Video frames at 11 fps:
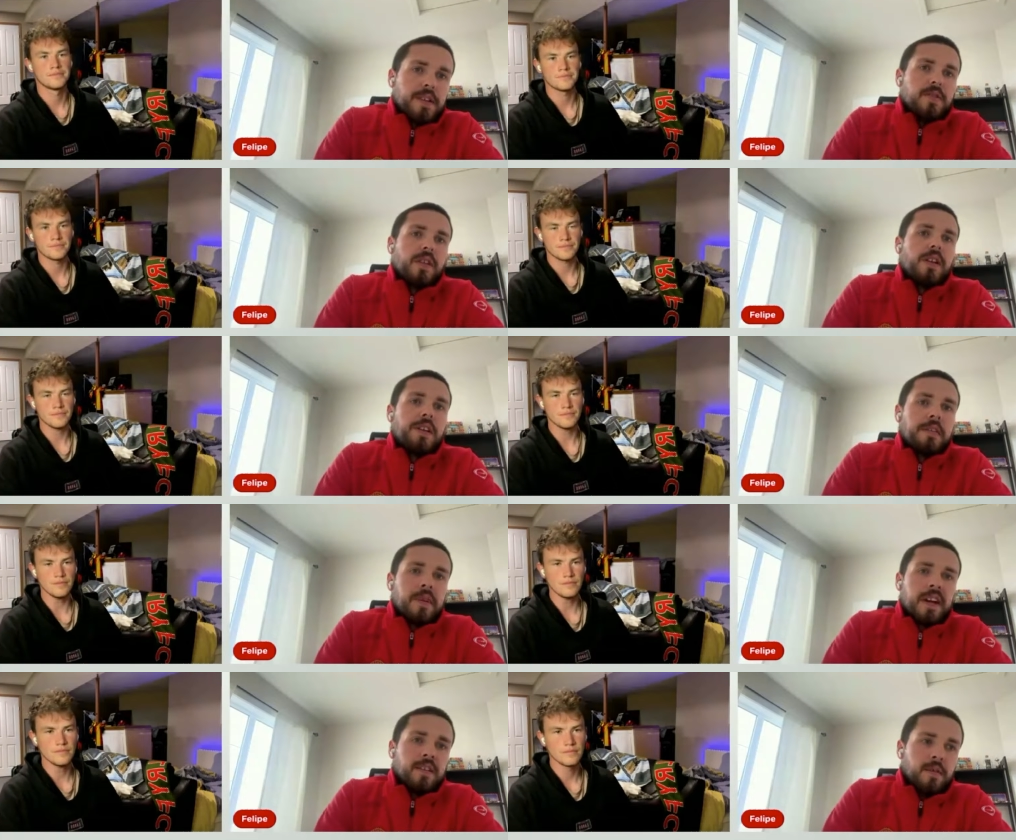Speaker 1: to the league,
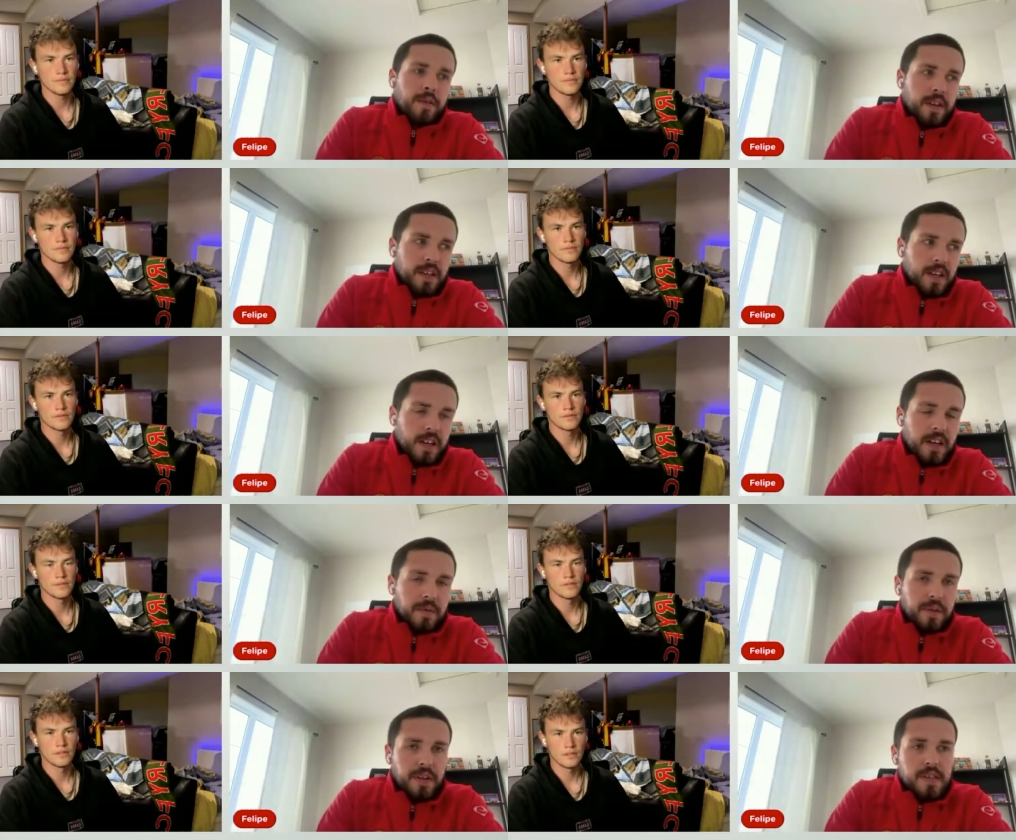but I don't think there are any
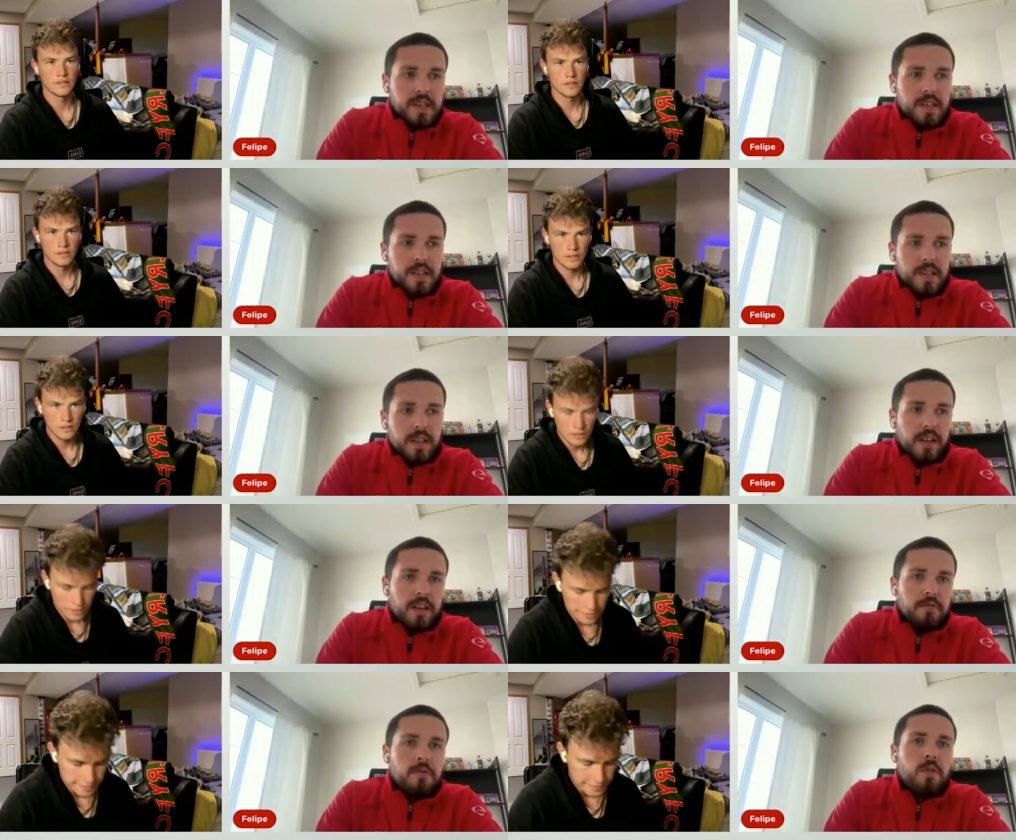players in this league
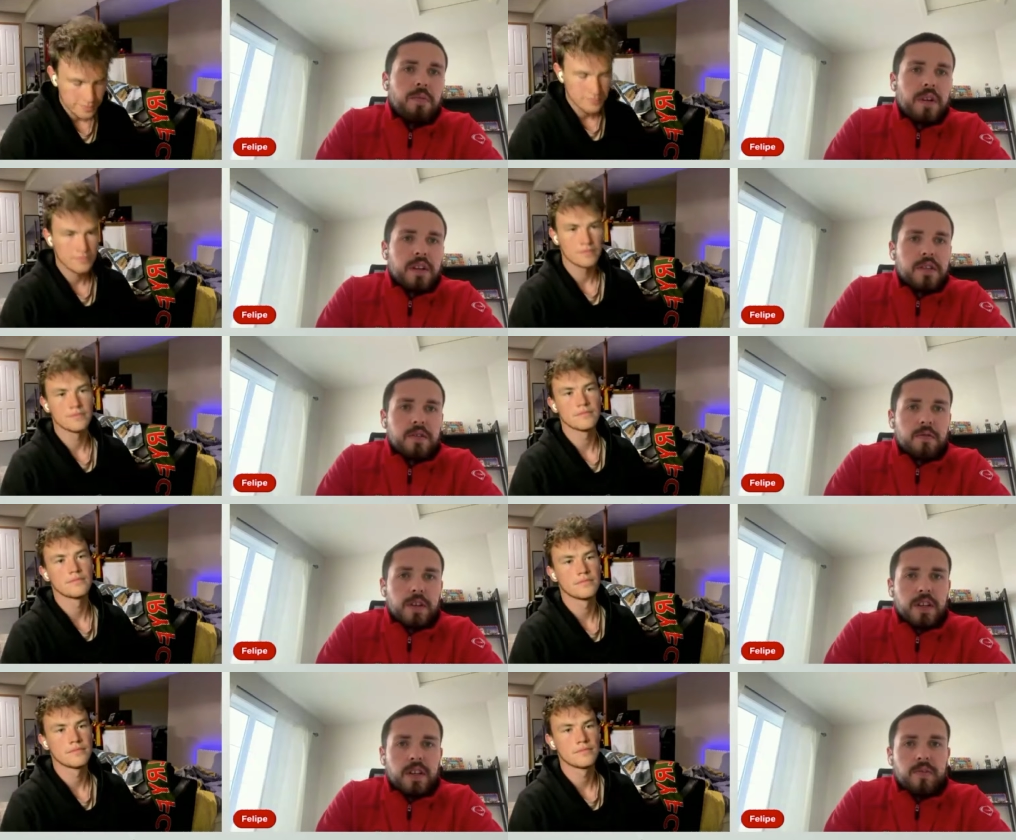that will play this
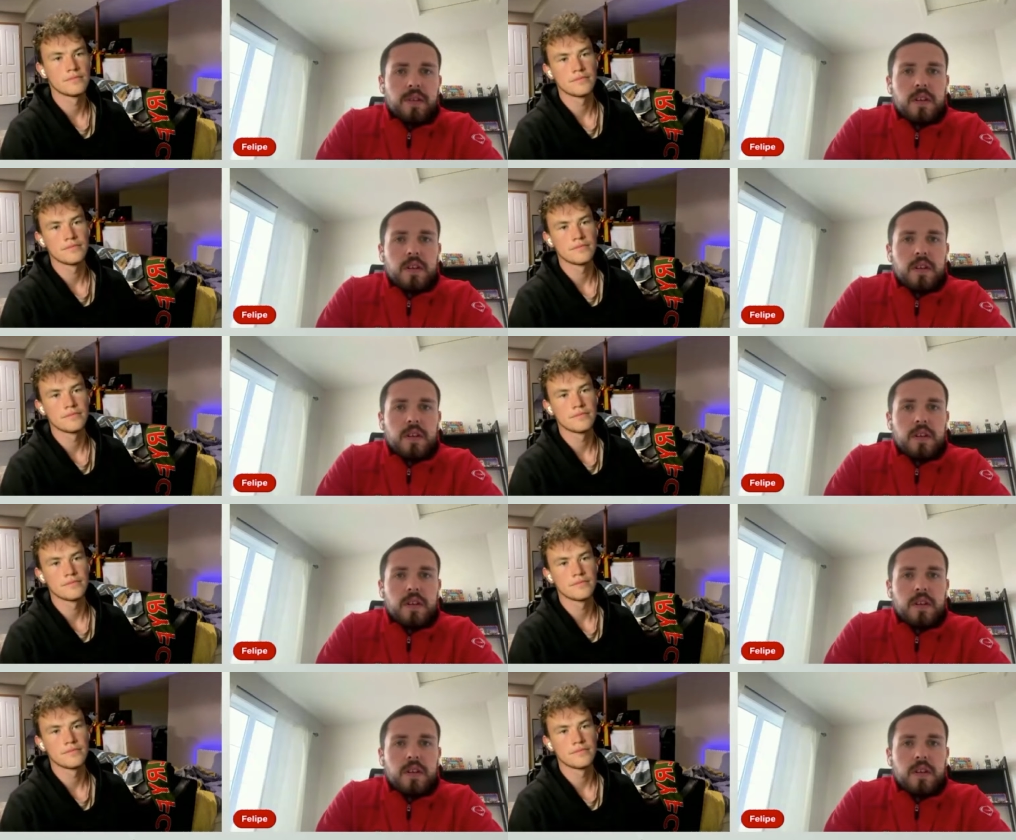World Cup.